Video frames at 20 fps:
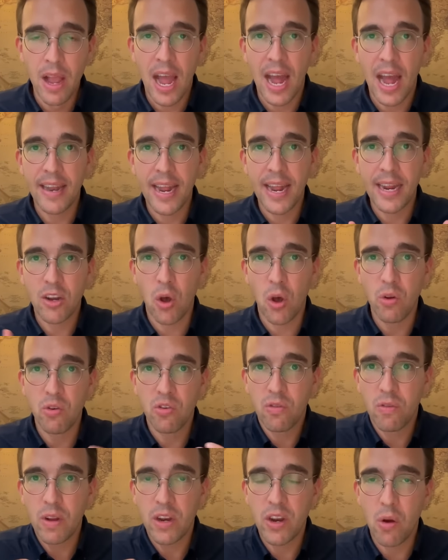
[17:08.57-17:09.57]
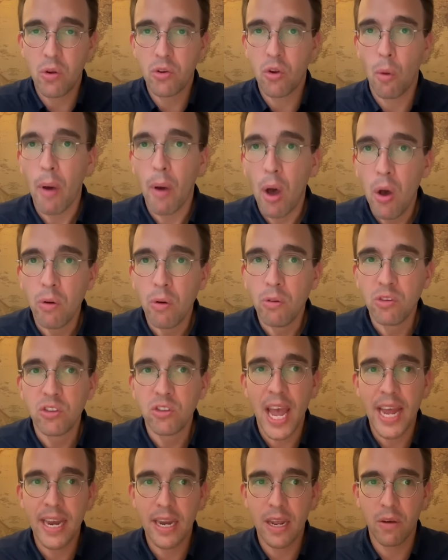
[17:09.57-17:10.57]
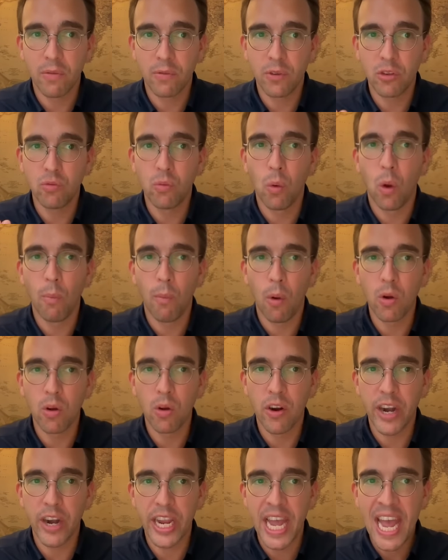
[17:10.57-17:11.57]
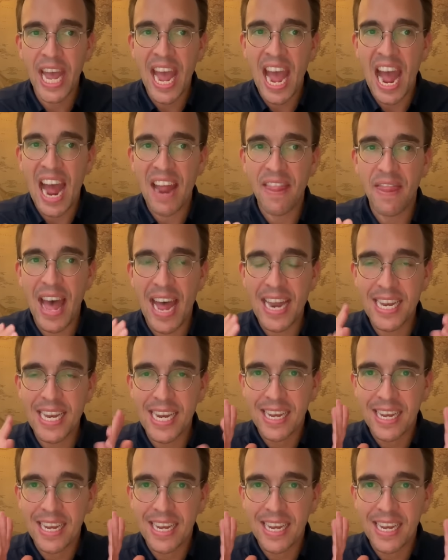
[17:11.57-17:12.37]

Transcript: and they don't oppose any of this warmongering, and that